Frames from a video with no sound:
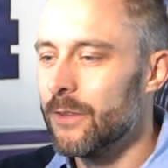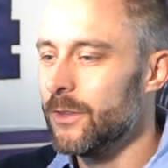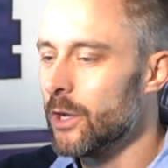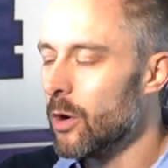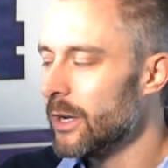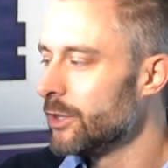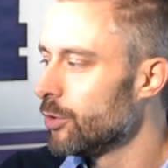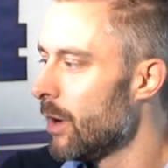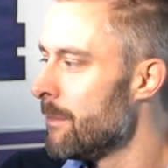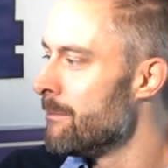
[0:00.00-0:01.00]
If you don't
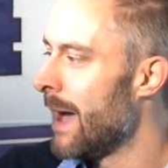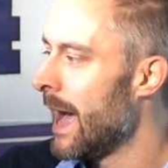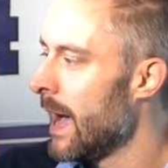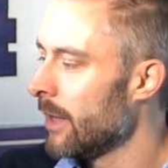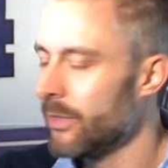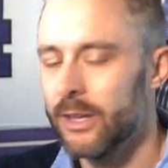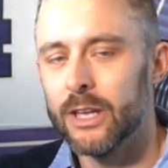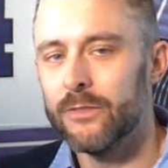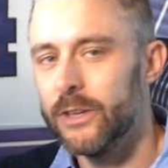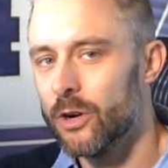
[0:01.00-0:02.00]
enjoy math,
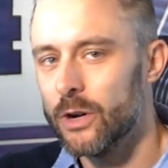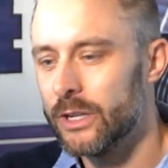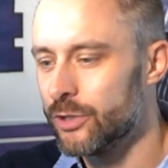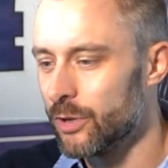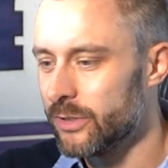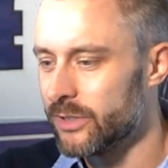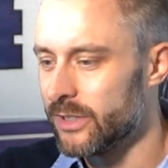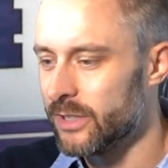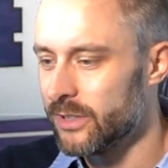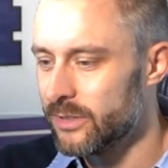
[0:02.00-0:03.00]
if you don't enjoy
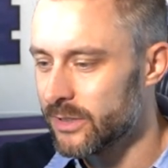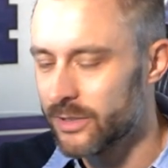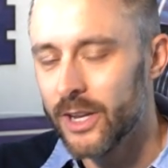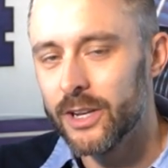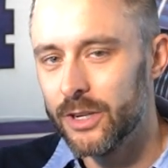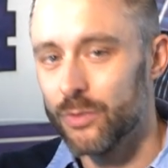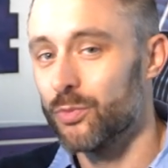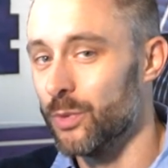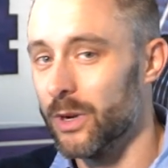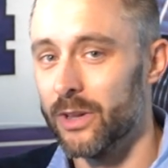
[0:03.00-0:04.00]
statistics, you're
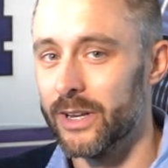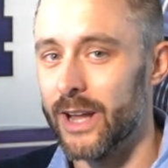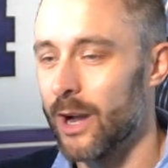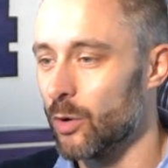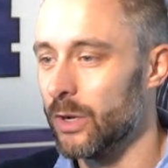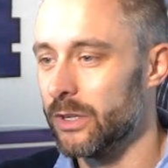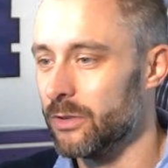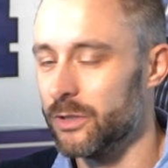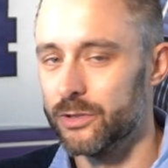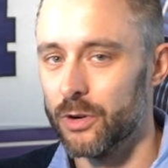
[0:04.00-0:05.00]
really not going
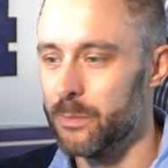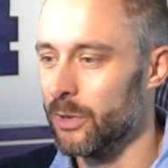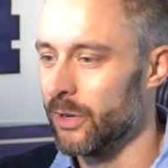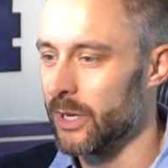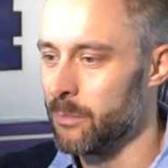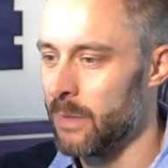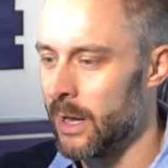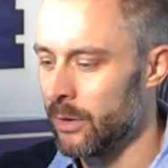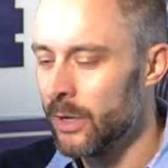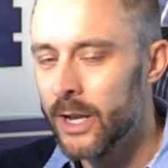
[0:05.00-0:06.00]
to enjoy building a
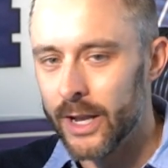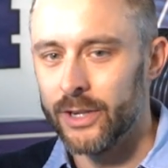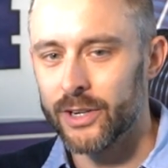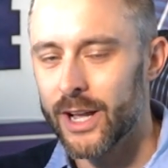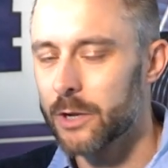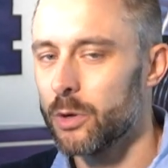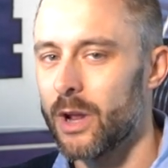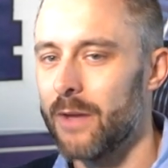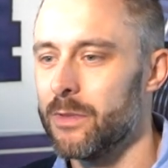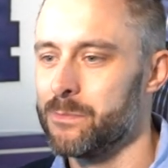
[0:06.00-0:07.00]
model, and you're not going to
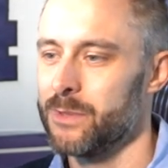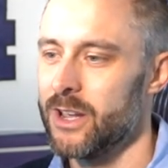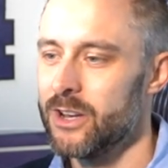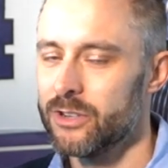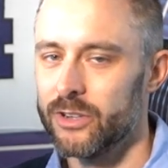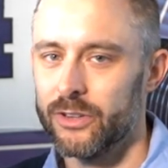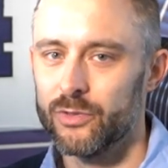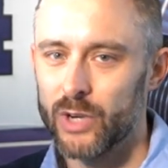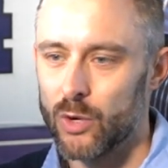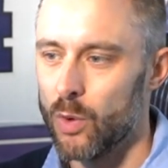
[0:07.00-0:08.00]
have the
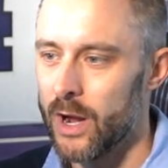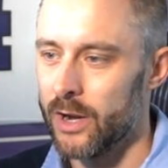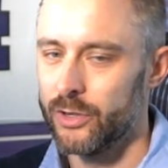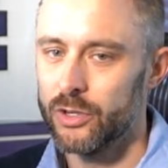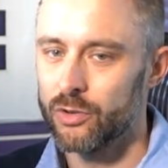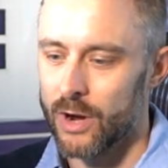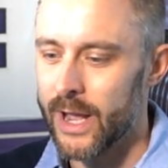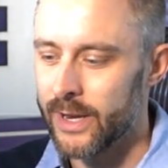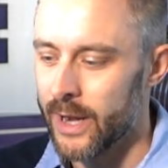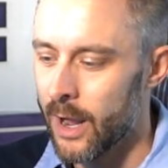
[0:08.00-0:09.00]
patience required to
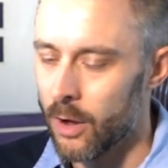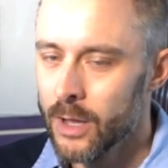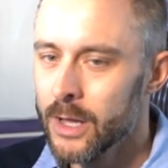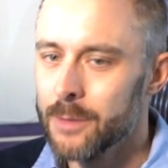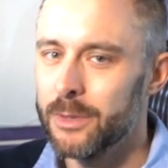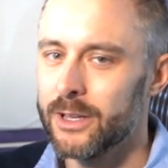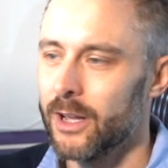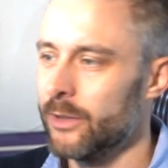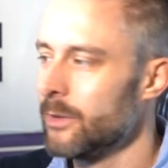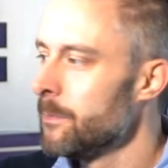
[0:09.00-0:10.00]
grind it out.
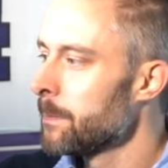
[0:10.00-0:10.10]
Because